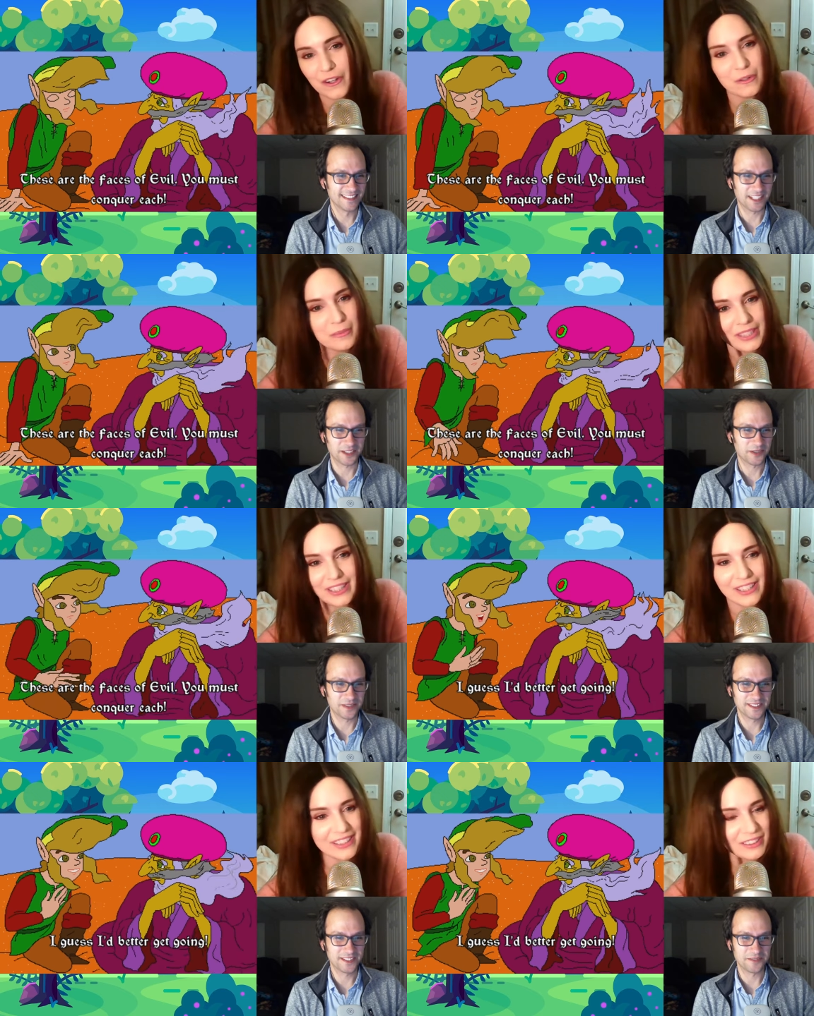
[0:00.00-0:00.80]
Speaker 1: they get oh
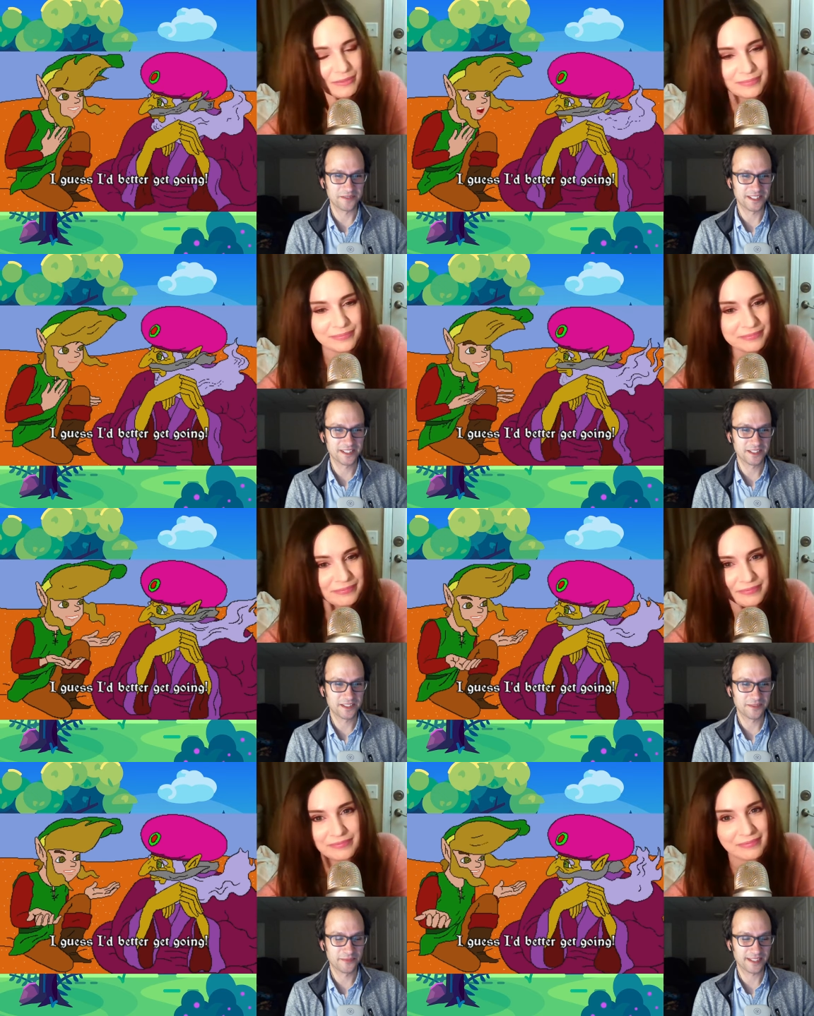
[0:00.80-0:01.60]
quoted God. so much,
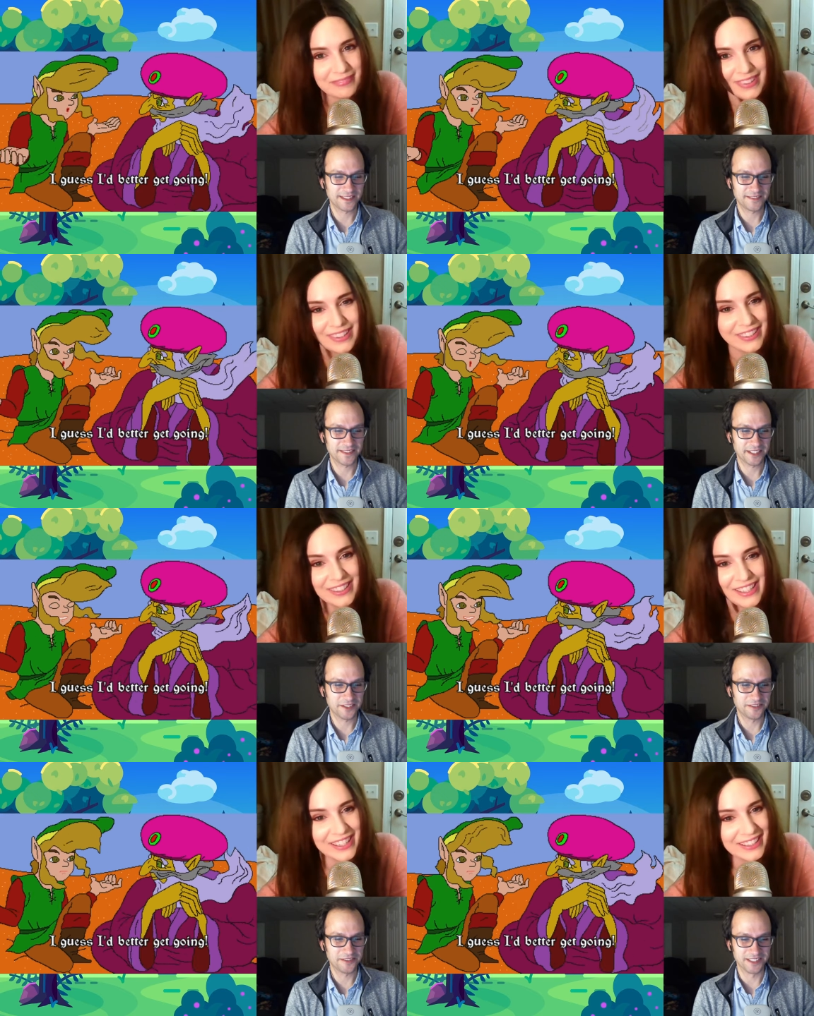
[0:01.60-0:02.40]
but I'll never get
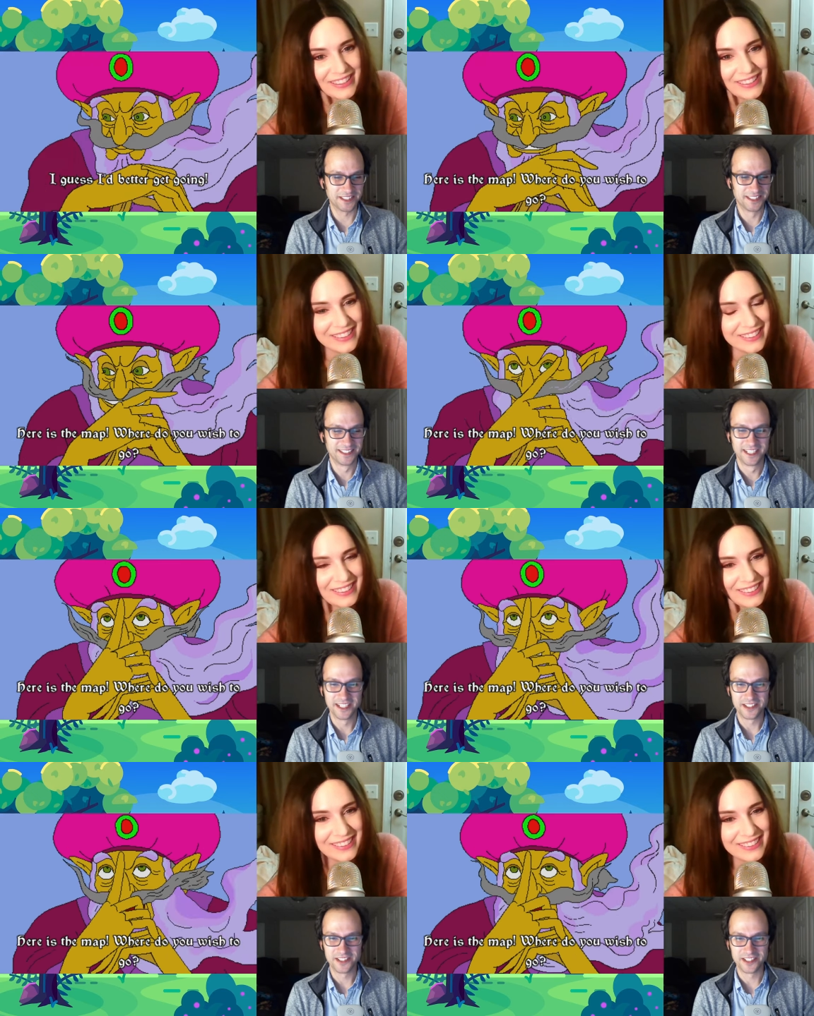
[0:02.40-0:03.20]
yeah. over.
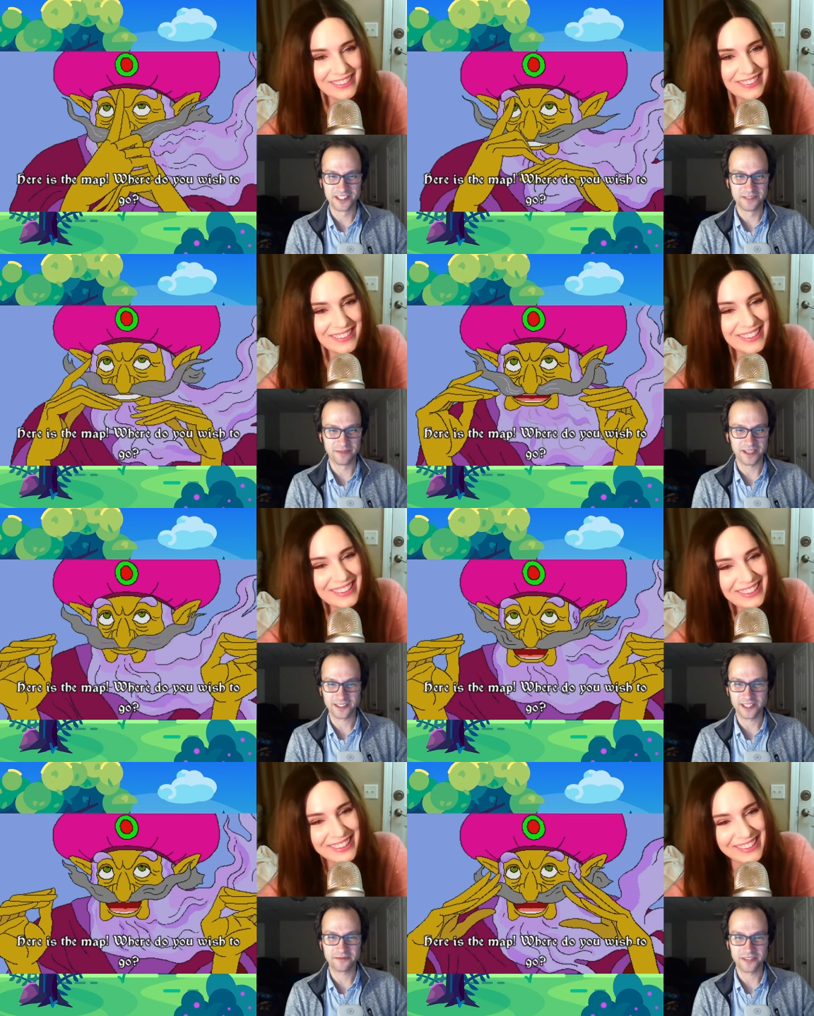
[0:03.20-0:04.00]
My
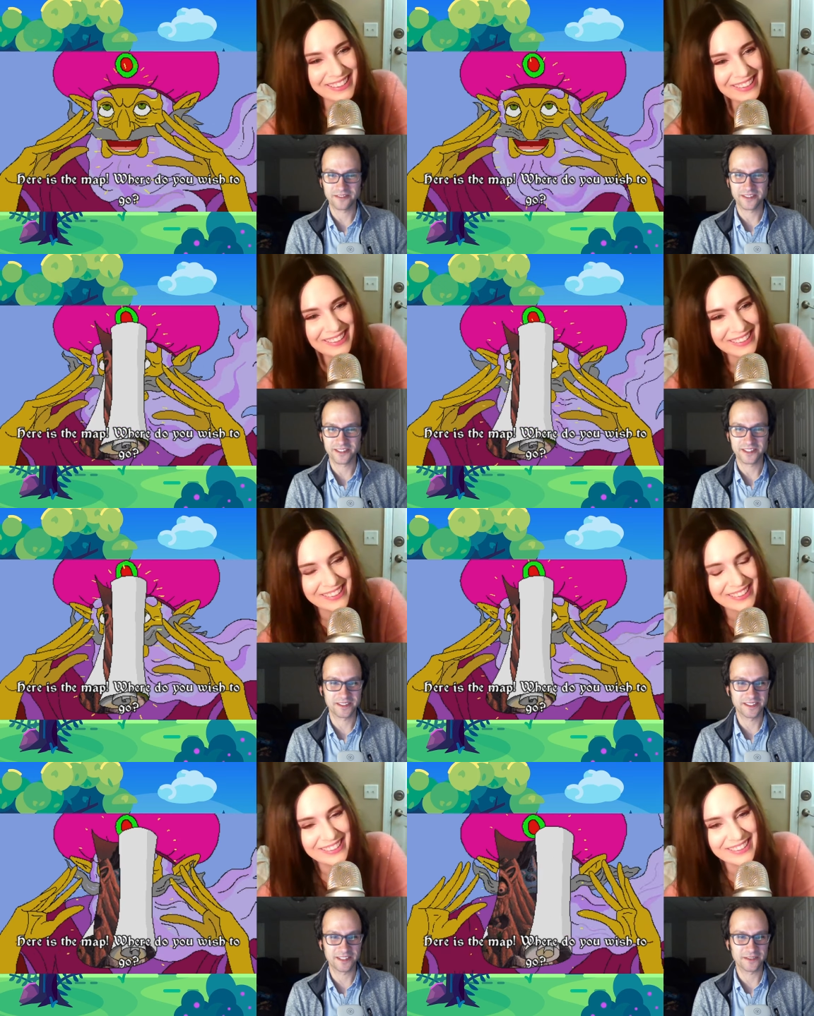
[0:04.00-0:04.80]
all-time favorite is
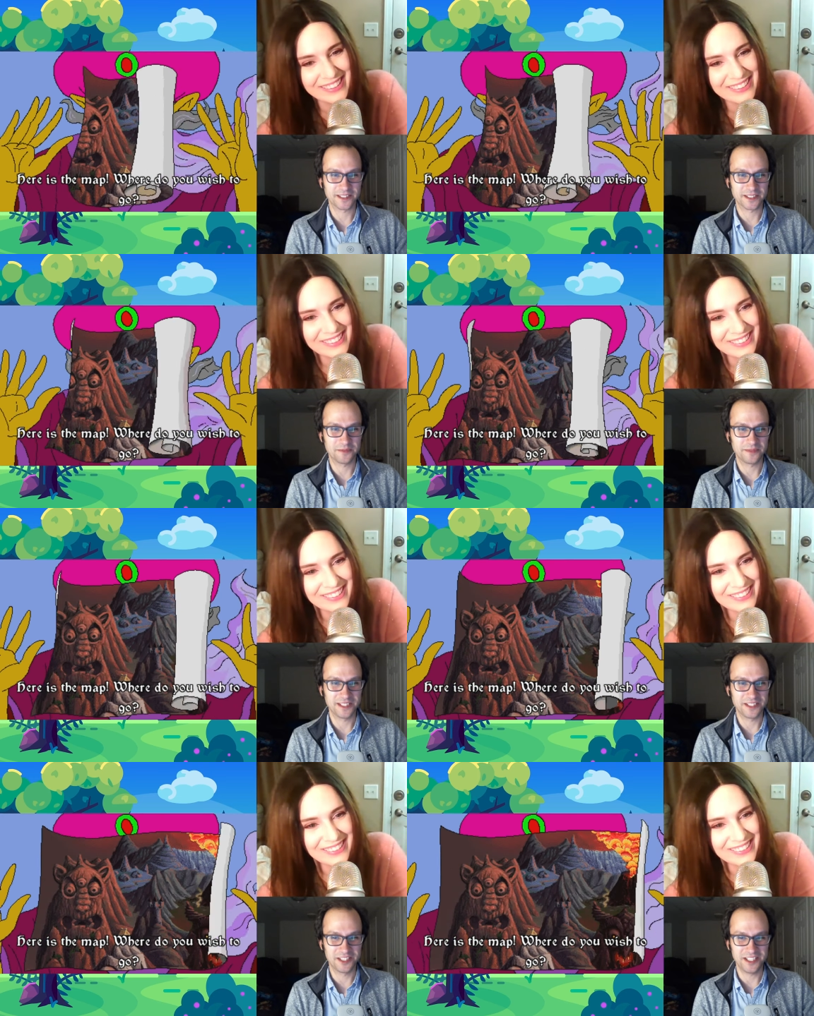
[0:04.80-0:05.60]
always, is always going to
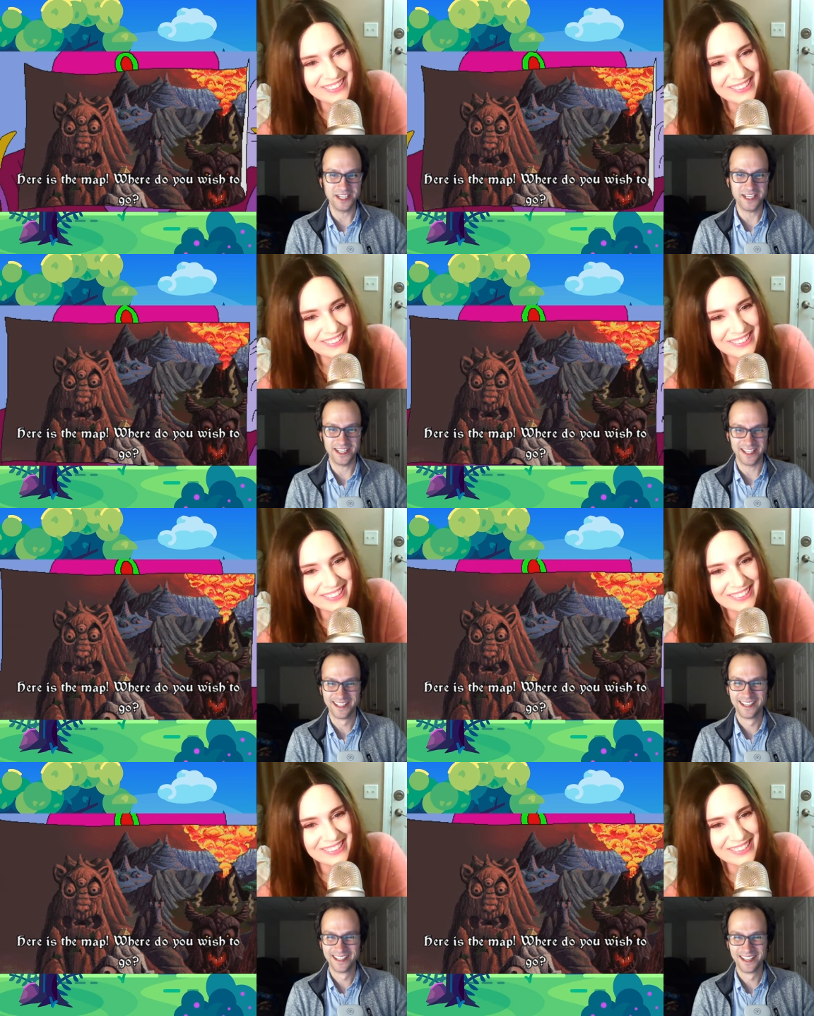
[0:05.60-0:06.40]
be, "Gee,
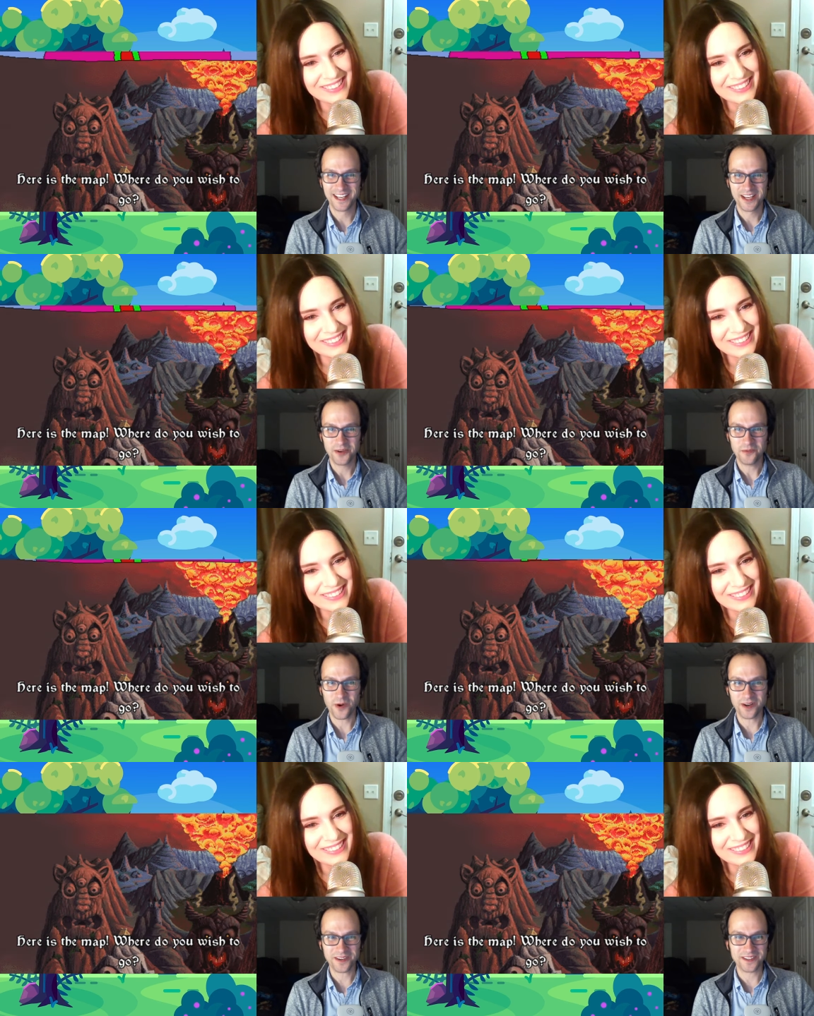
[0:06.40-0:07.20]

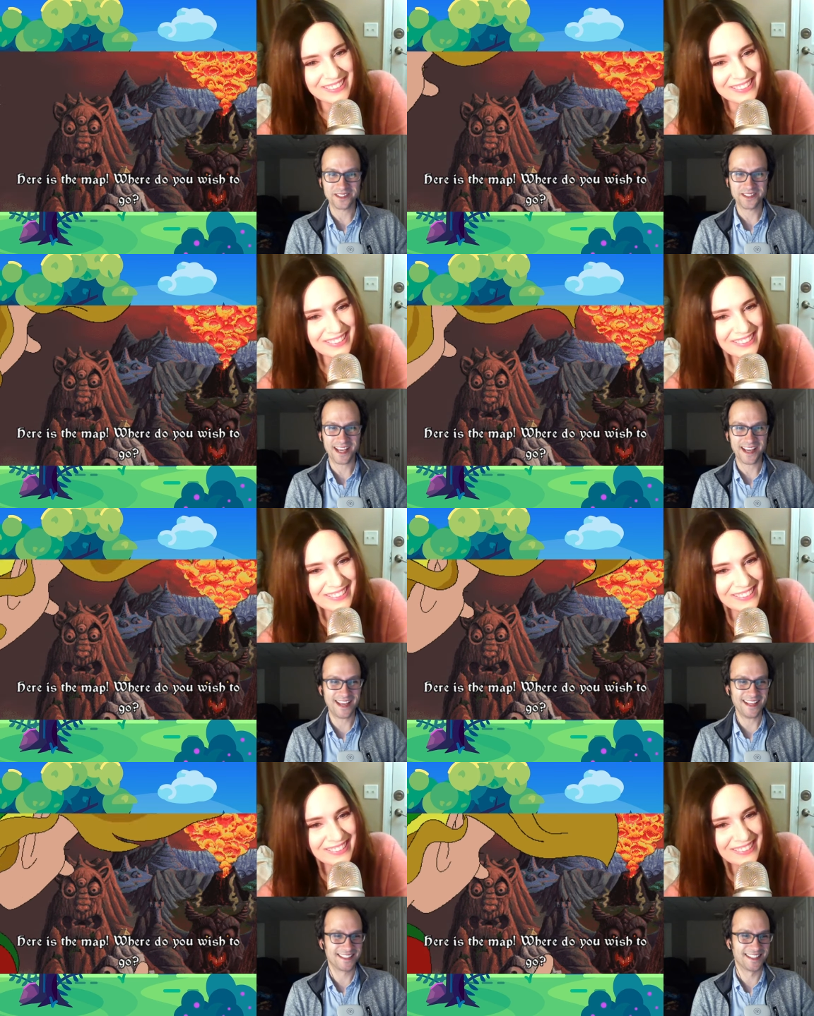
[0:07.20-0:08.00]
what are all those
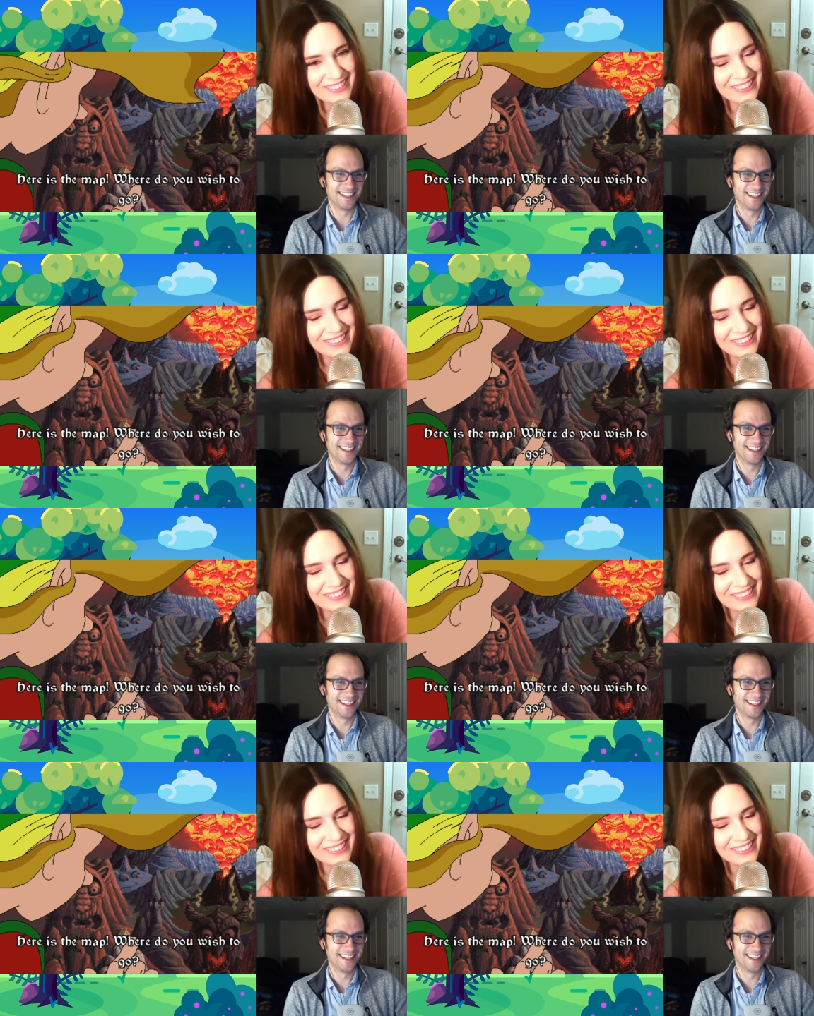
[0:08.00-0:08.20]
heads?"